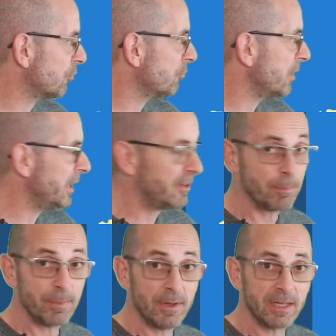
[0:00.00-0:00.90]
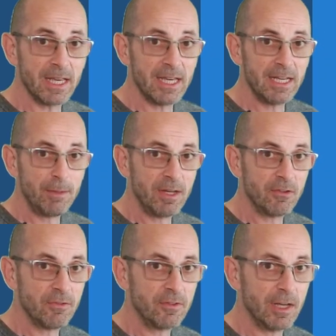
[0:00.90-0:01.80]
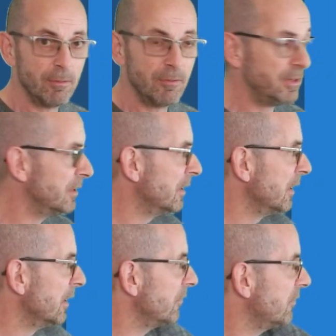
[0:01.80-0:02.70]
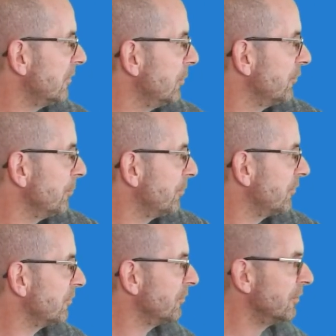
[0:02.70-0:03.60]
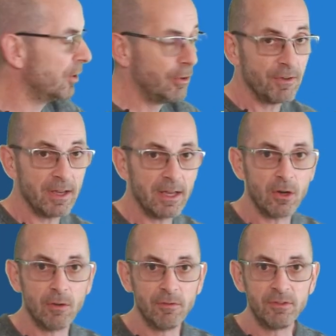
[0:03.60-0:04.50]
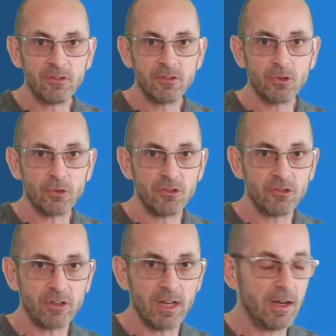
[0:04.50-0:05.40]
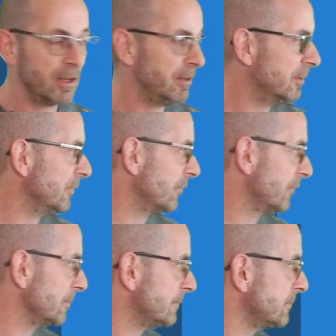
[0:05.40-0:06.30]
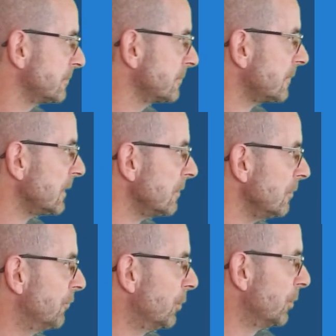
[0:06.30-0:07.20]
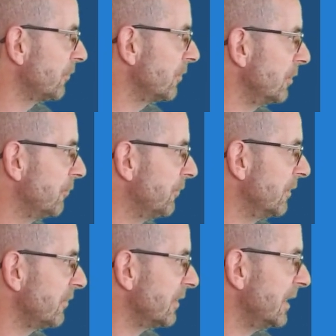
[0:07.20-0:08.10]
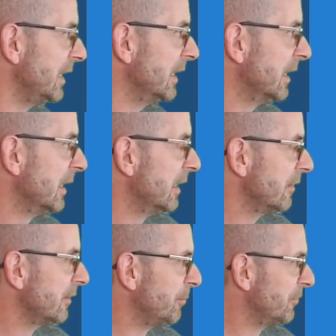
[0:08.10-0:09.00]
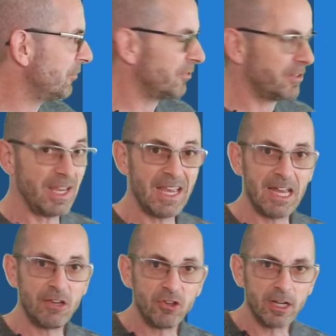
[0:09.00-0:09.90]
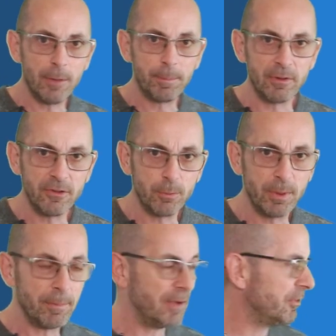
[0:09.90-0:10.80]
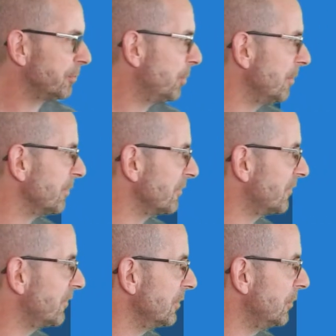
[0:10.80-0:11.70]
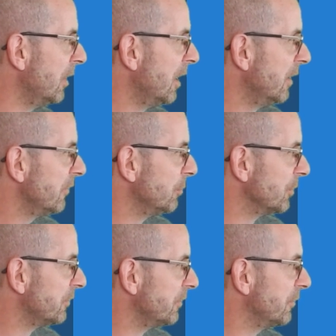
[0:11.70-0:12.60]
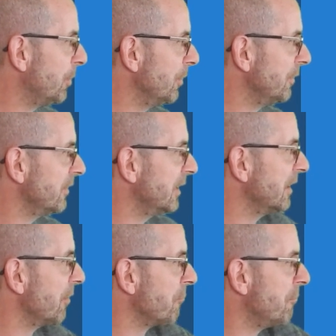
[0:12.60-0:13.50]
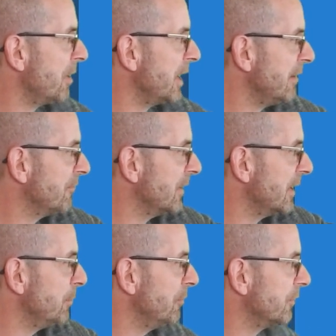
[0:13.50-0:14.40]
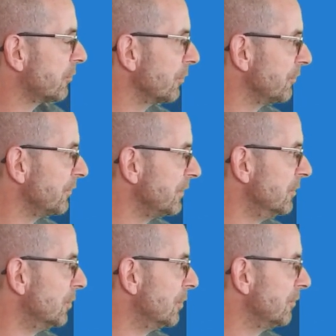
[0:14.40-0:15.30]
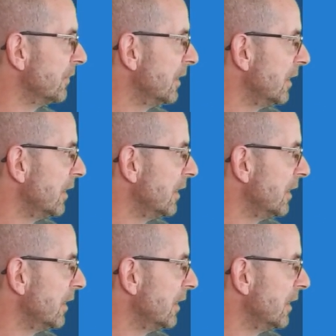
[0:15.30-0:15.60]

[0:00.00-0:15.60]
great by any means for the time of the year. Still some snow there over the Scottish Highlands. Forwards to Thursday, temperatures just edging up a little bit by this point, but still somewhat disappointing. Rain there moving across the north.